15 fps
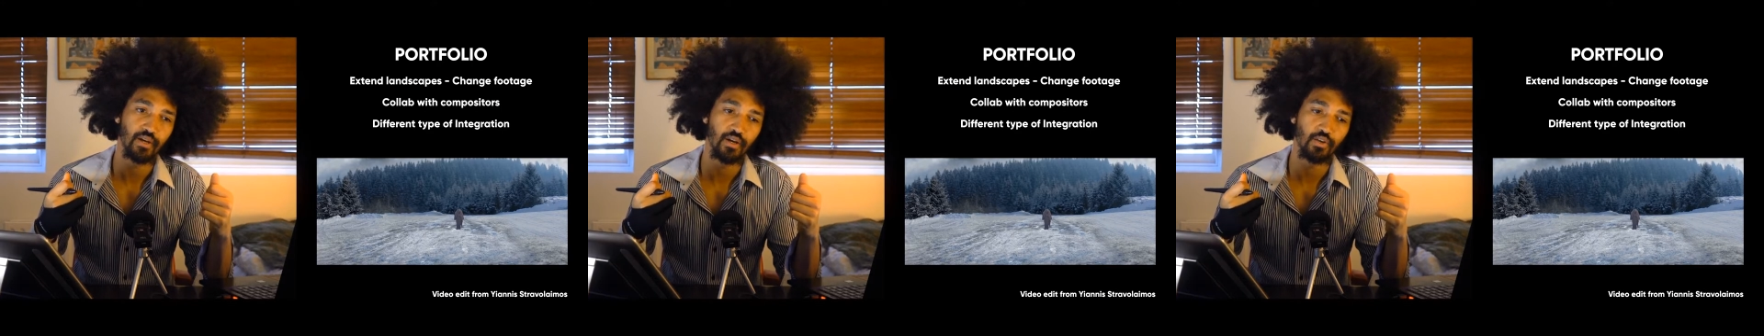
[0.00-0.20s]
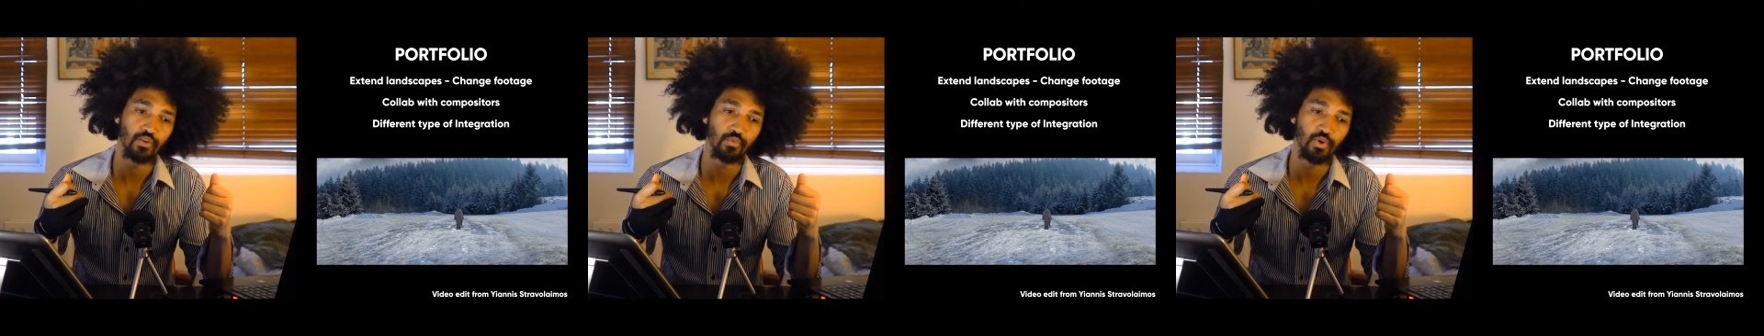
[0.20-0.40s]

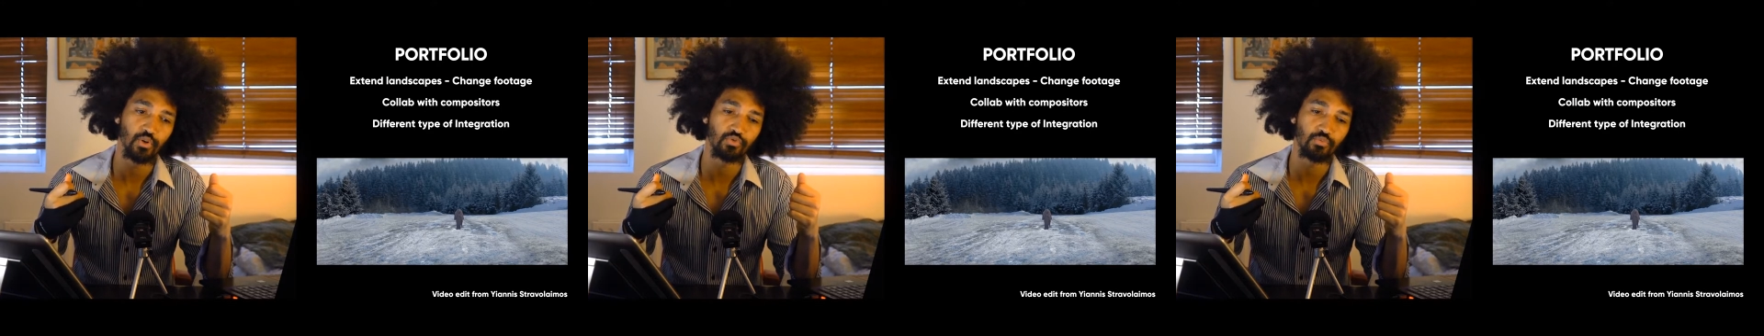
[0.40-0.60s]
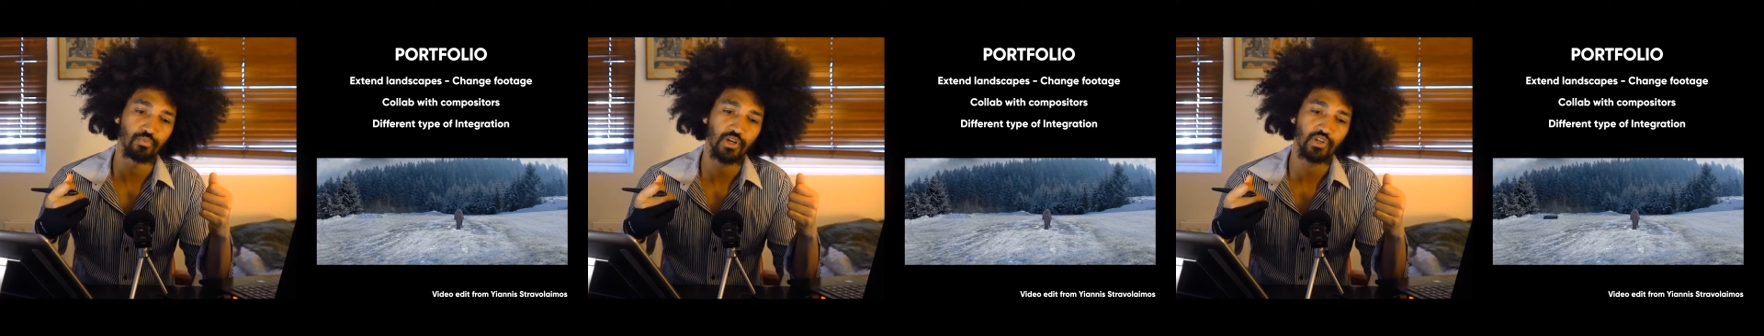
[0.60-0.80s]
uh, you
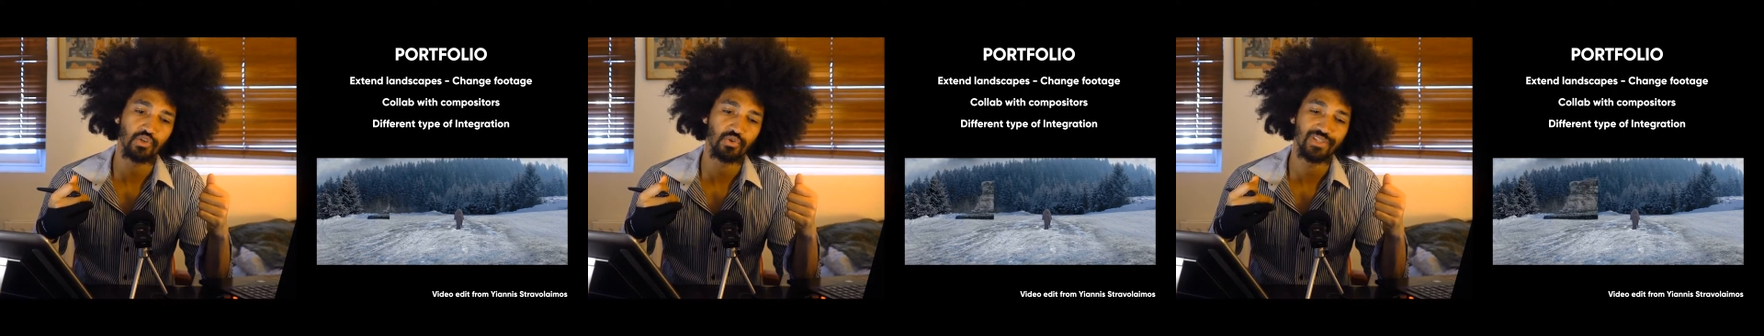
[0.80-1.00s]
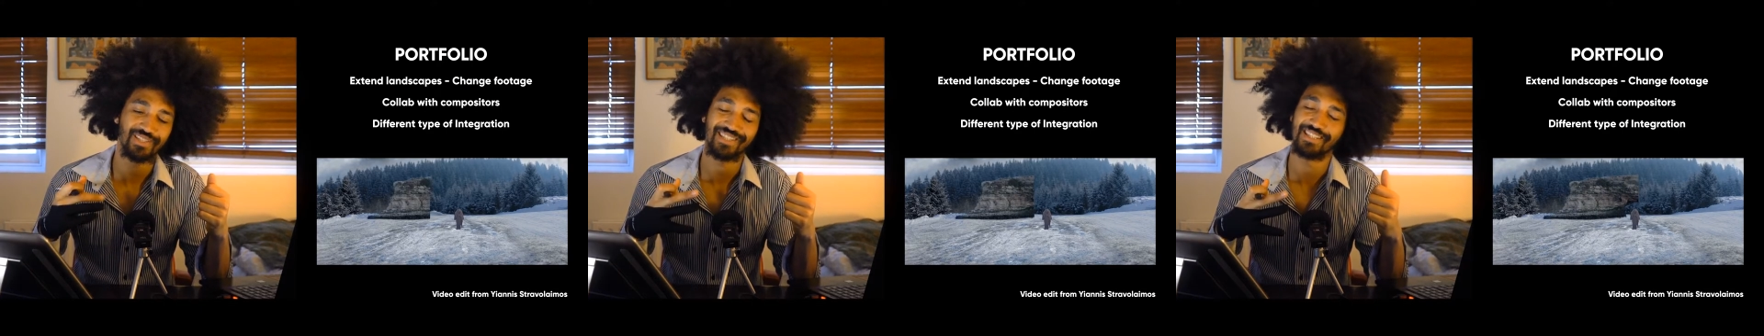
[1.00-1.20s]
want to make
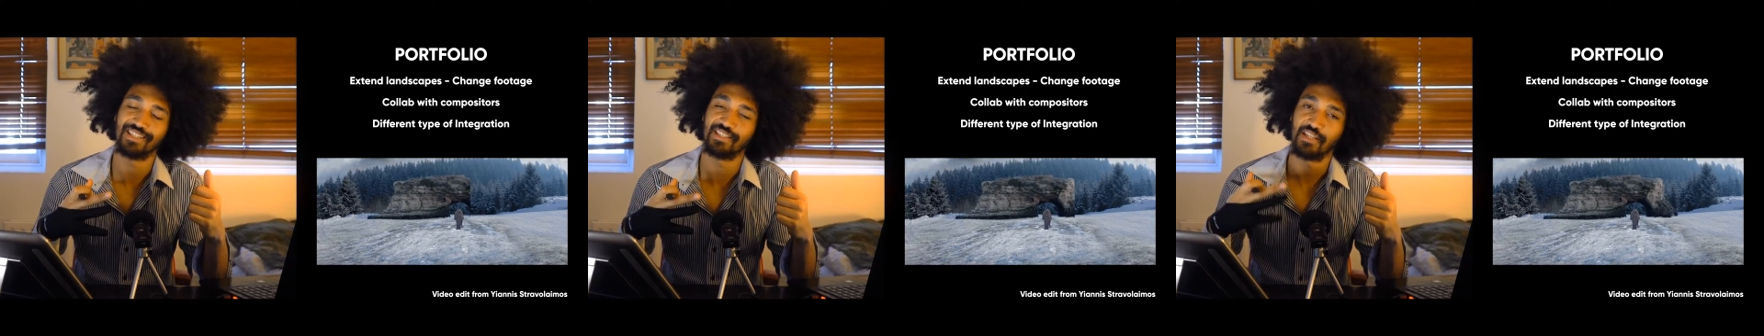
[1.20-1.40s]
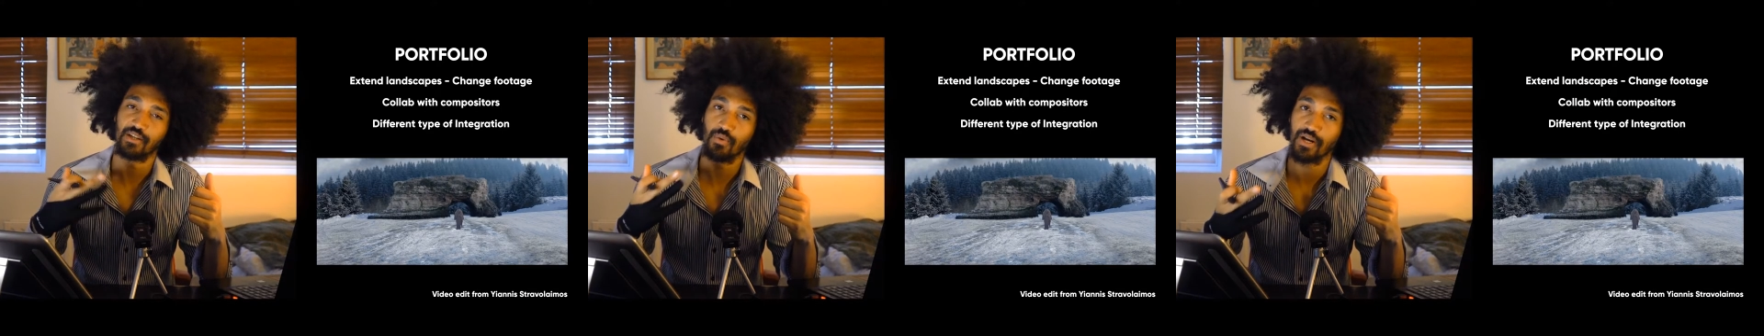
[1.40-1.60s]
sure it's
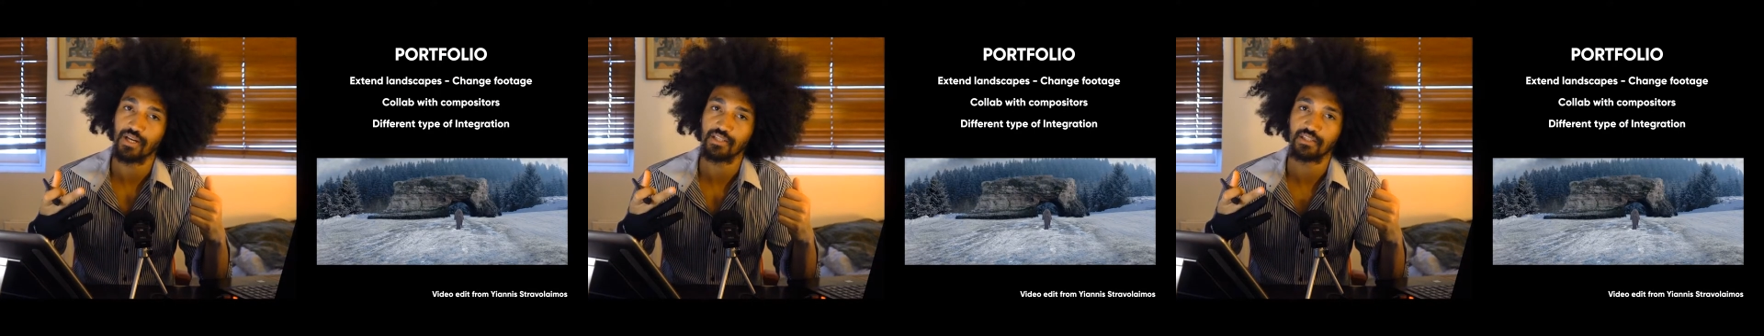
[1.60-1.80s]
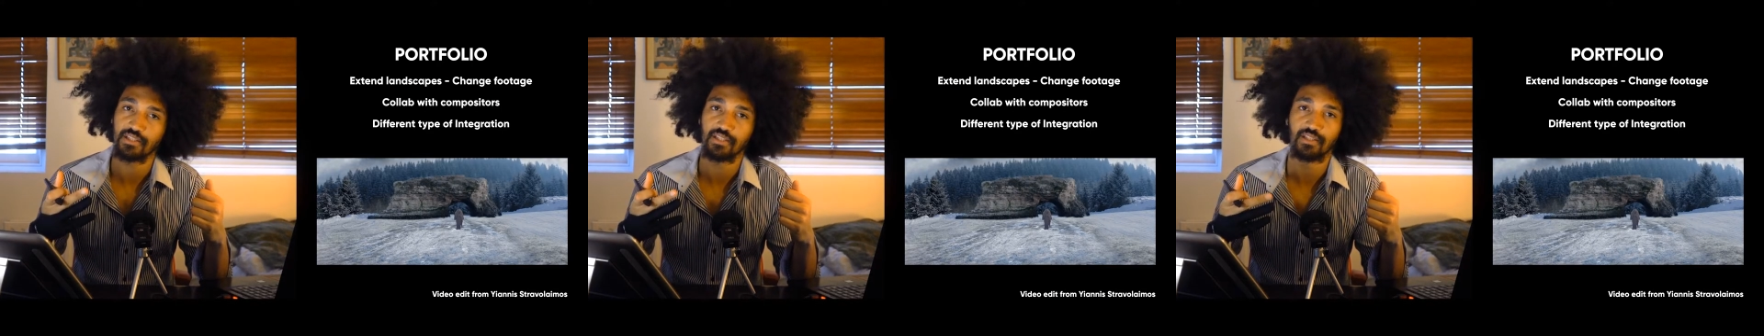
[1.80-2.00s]

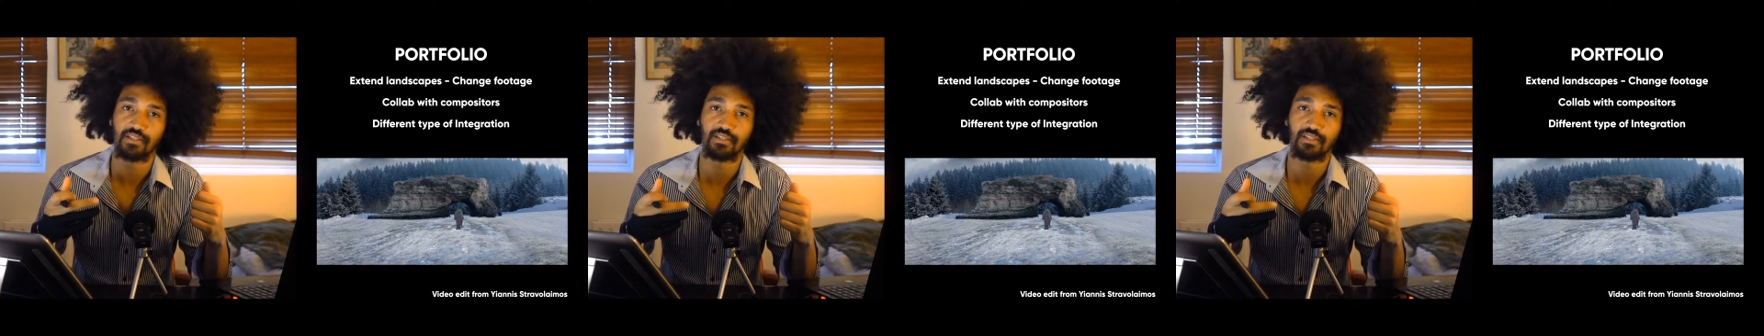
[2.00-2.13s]
integrated.